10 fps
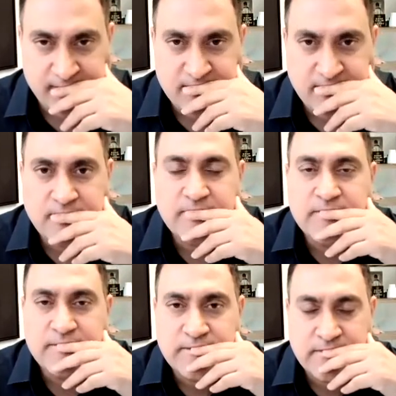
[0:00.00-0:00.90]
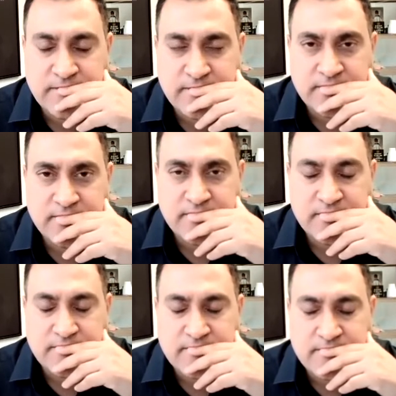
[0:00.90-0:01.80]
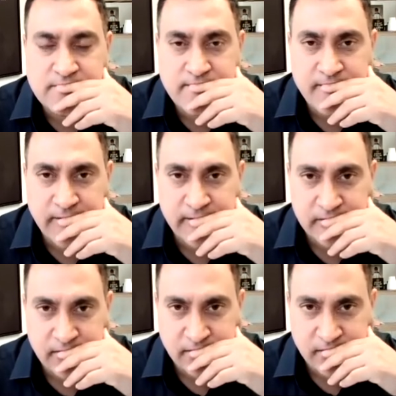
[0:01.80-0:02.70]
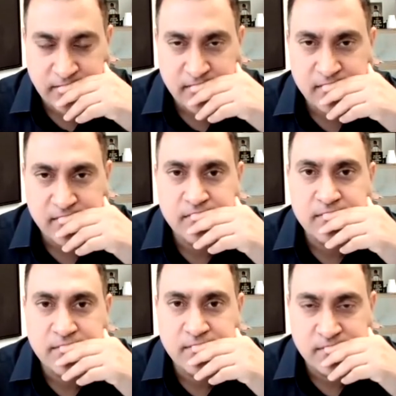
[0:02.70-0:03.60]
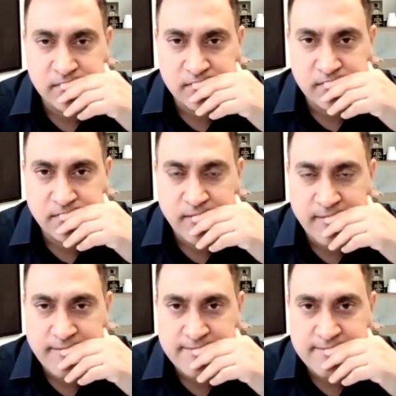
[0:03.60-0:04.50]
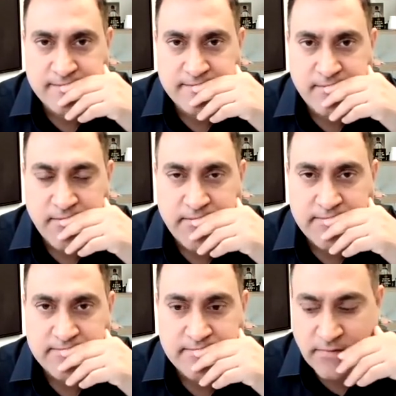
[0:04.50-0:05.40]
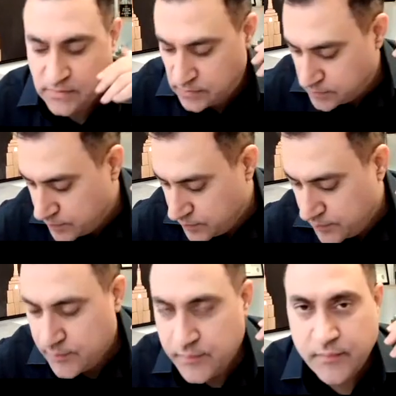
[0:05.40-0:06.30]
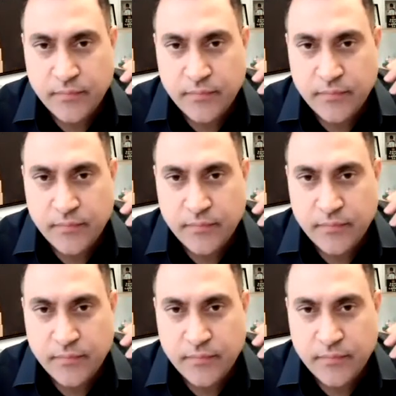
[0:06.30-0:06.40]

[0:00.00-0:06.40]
This person isn't speaking.